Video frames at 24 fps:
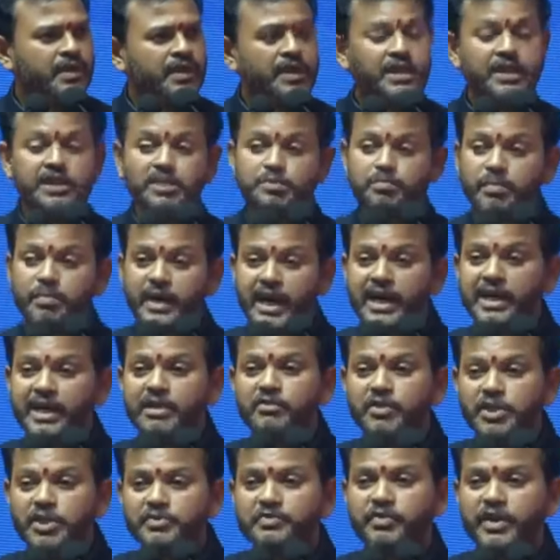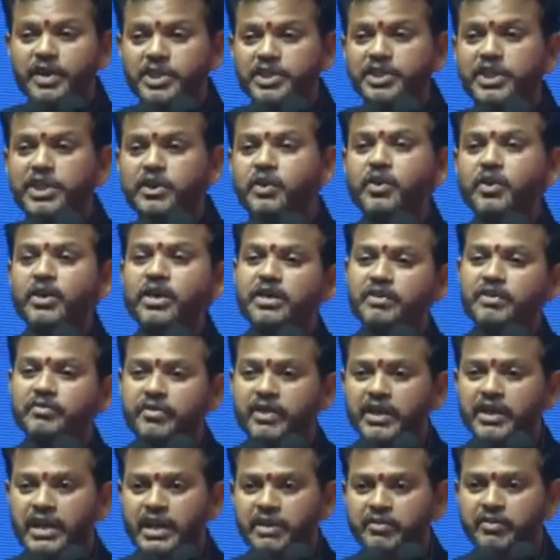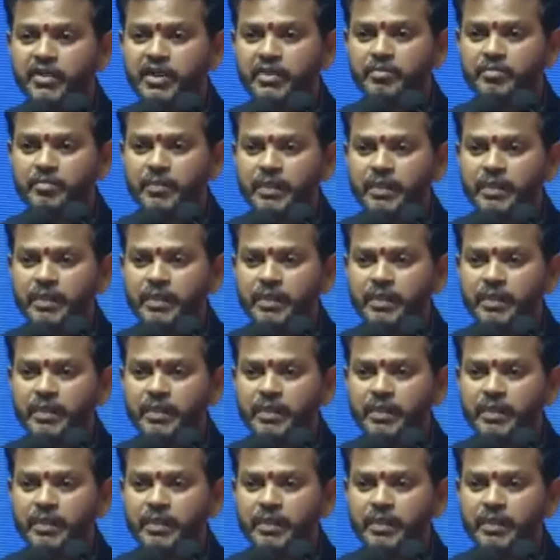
his mind was functioning on a different level.